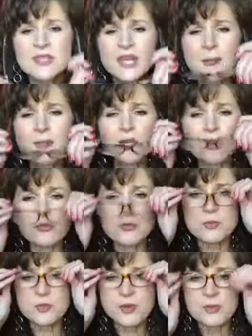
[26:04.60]
And I'm going to go through
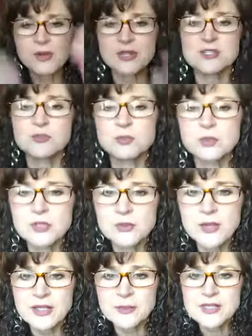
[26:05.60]
the prayer requests real
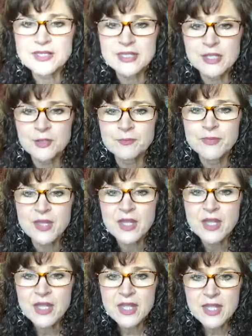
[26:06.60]
quick. Let me see here.
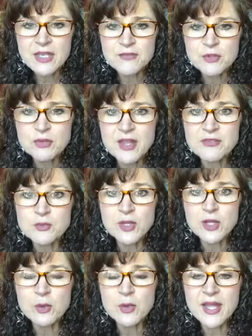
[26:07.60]
And if you left
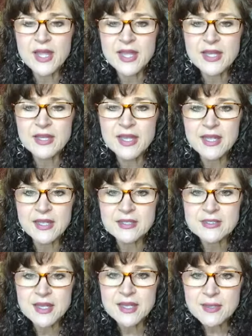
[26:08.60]
one, go ahead
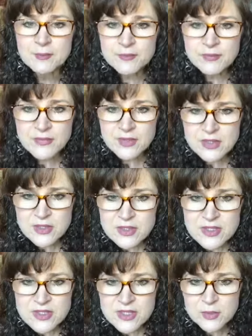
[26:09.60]
and um,
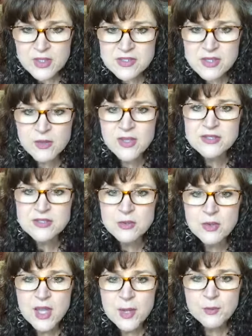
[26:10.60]
does anyone else? Okay,
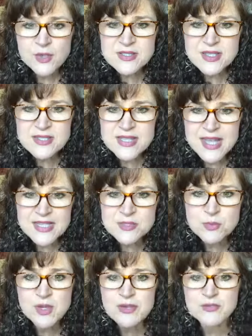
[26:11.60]
so Princess
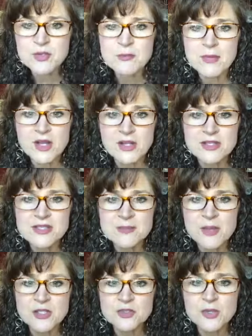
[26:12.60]
has one for Marcus,
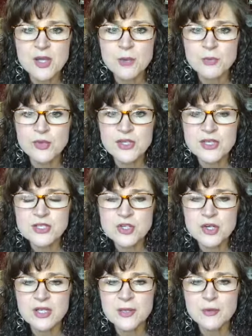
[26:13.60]
Montreal, Brittany,
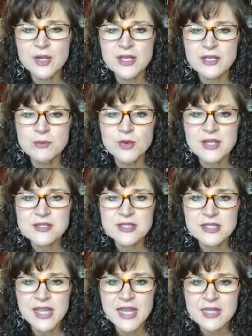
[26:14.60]
Charlie, Braden,
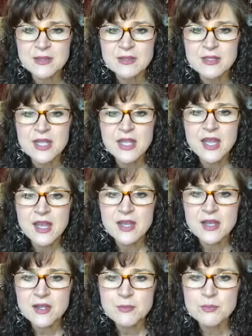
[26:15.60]
Bryson, Caden,
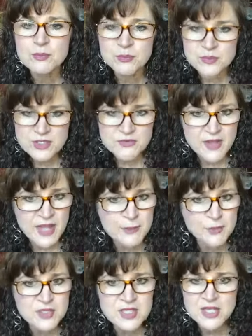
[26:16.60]
uh, divine
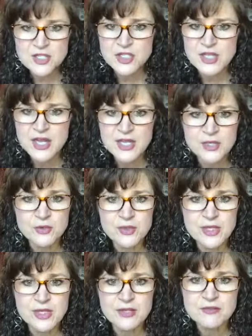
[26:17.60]
protection, I
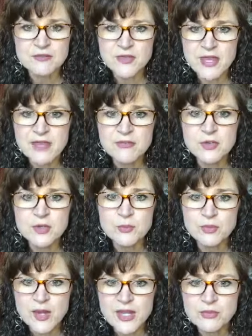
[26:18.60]
agree, in favor and
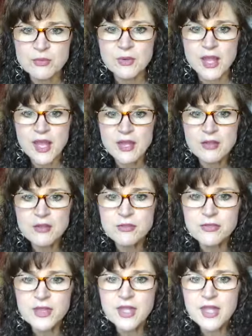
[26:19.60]
breakthrough,
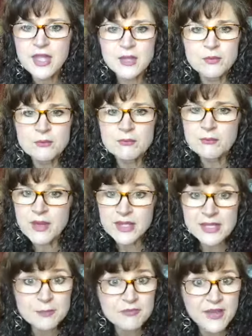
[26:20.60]
health and
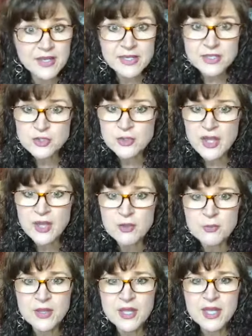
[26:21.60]
money, financial
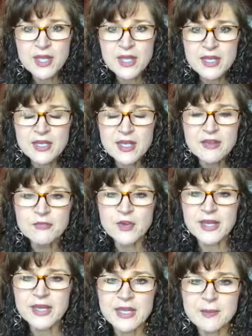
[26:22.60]
help, and uh, for
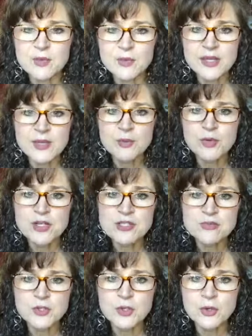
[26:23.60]
Anna Marie,
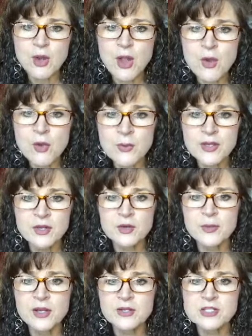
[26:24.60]
prayers for her home and her
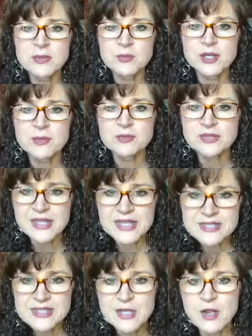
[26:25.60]
marriage. I pray a
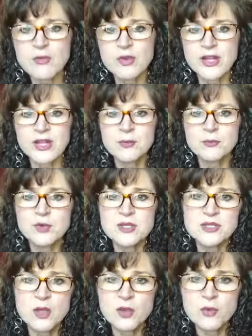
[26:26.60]
blessing over Anna
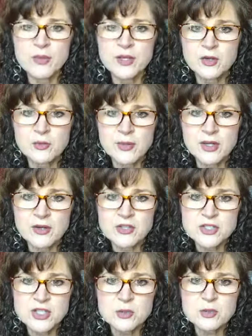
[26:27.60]
Marie's home and her
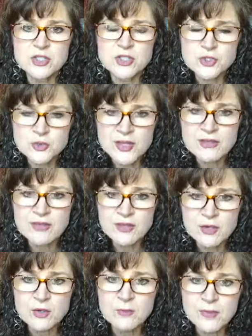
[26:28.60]
marriage, that you would strengthen
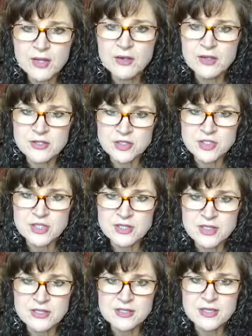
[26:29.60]
her marriage,
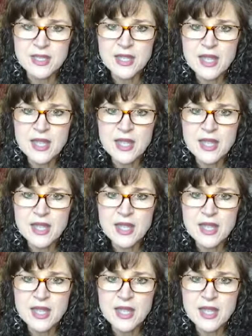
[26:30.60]
Jesus,